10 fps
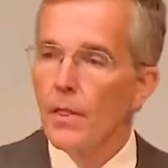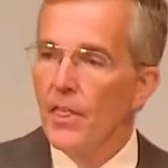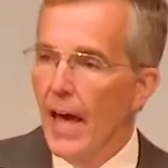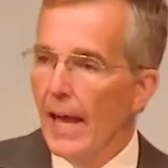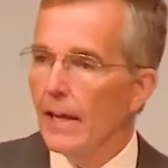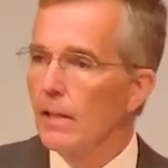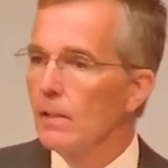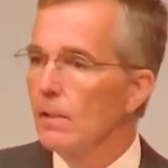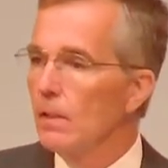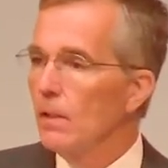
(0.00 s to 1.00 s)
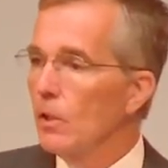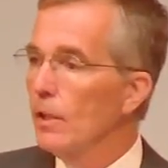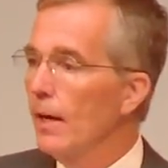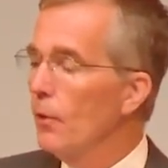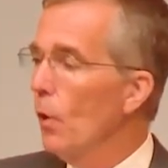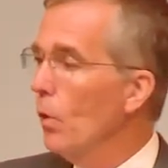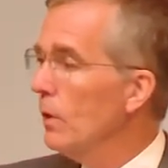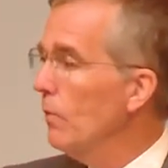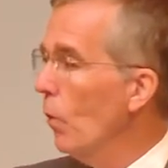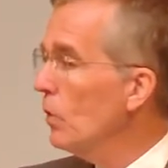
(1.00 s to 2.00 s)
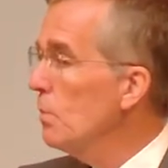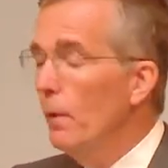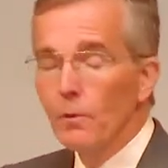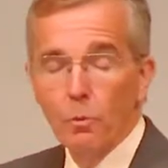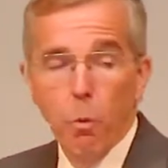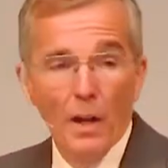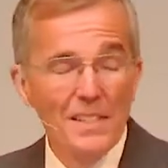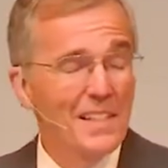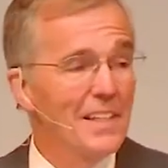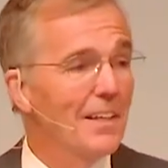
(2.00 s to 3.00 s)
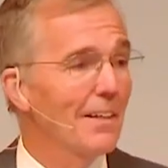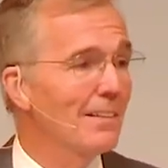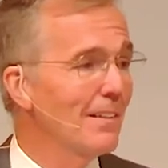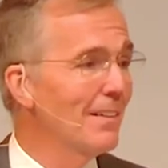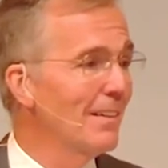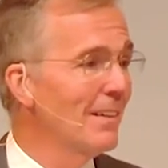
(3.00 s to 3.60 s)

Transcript: they could enter the Holy of Holies, but once a year